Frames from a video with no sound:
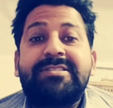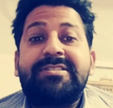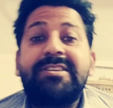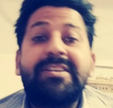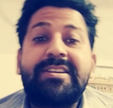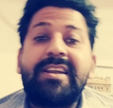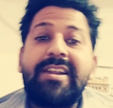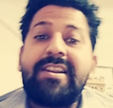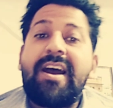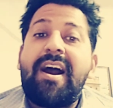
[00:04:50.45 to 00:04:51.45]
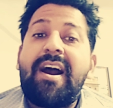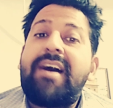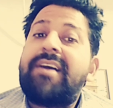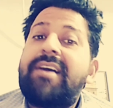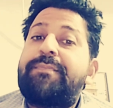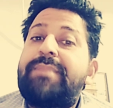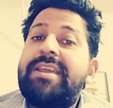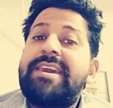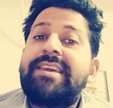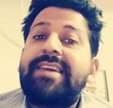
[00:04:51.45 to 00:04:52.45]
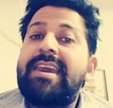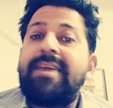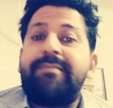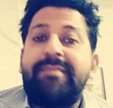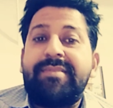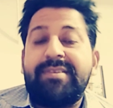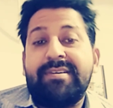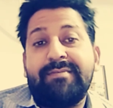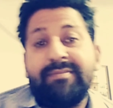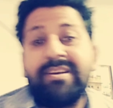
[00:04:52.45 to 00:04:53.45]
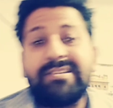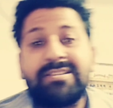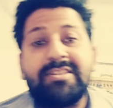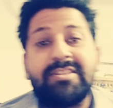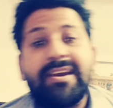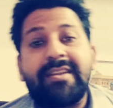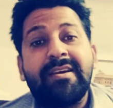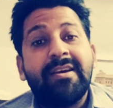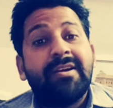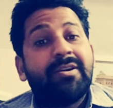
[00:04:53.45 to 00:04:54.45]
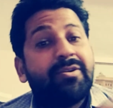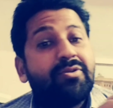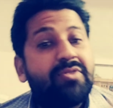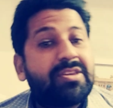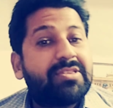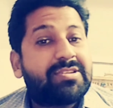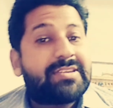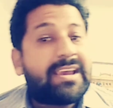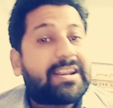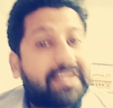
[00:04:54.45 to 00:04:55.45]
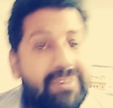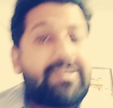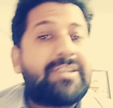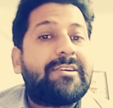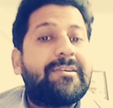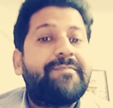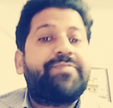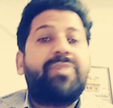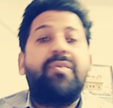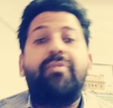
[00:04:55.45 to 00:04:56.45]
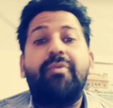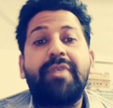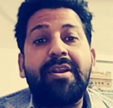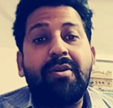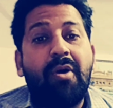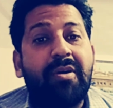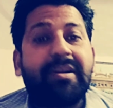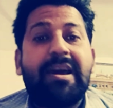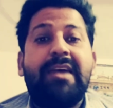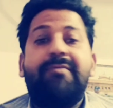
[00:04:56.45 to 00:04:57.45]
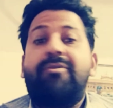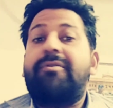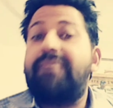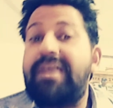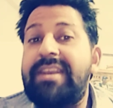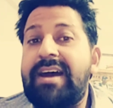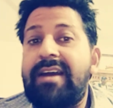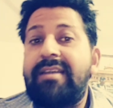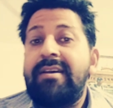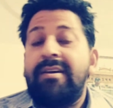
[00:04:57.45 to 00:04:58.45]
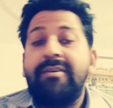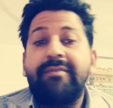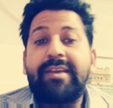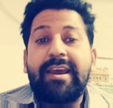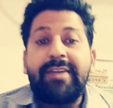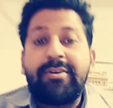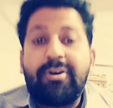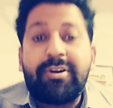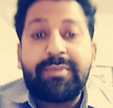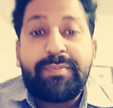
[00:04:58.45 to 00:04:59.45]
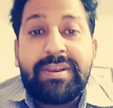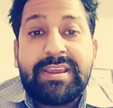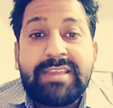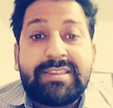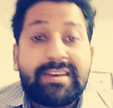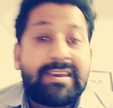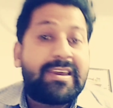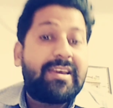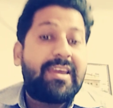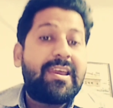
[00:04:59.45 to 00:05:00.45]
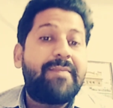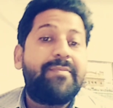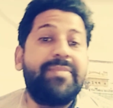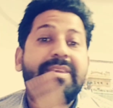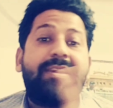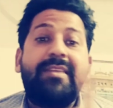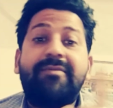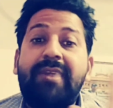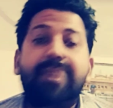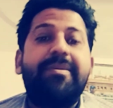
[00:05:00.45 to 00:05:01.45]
children are playing game, means they are doing this activity for a long time, for 1 hour, We cannot play the game in 1